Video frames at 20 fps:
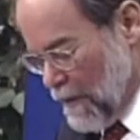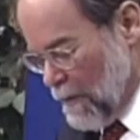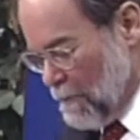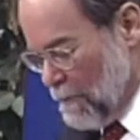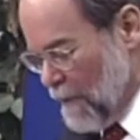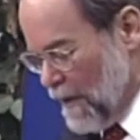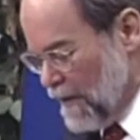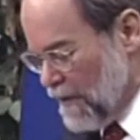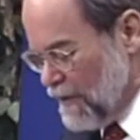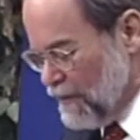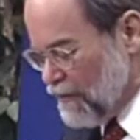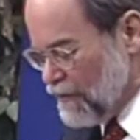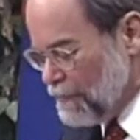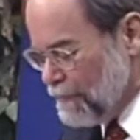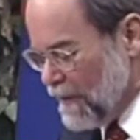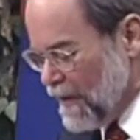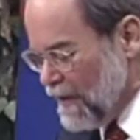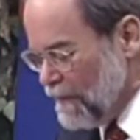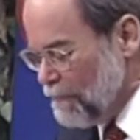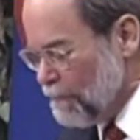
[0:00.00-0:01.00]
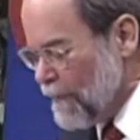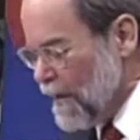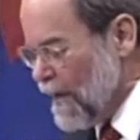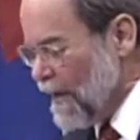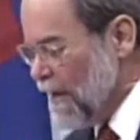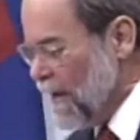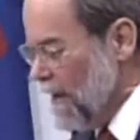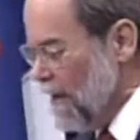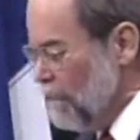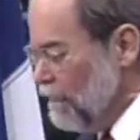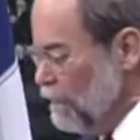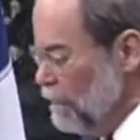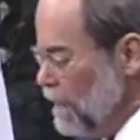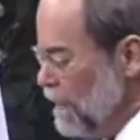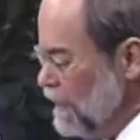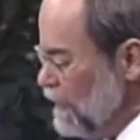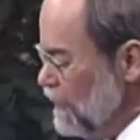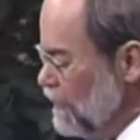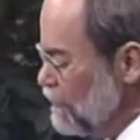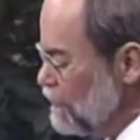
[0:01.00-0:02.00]
Money spent by
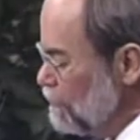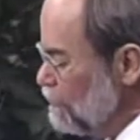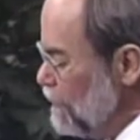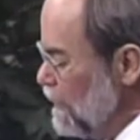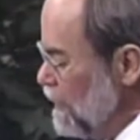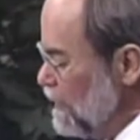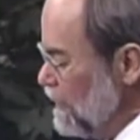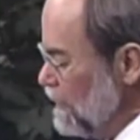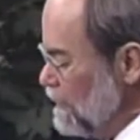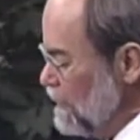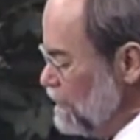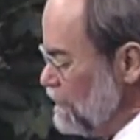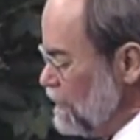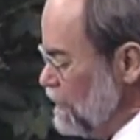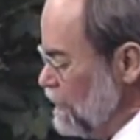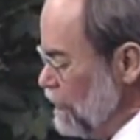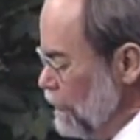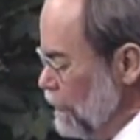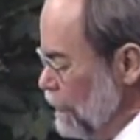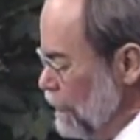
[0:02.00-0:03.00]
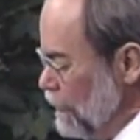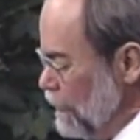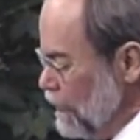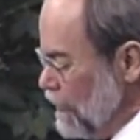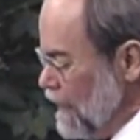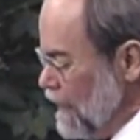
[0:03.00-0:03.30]
government is money that the earner